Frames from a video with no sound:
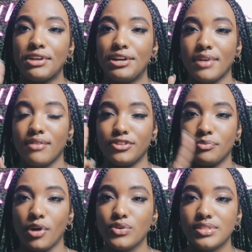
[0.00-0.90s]
playing around with
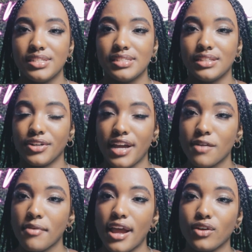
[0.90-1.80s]
your poses and your
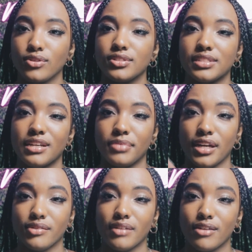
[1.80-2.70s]
camera angles, and
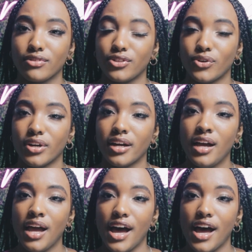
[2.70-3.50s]
playing around with your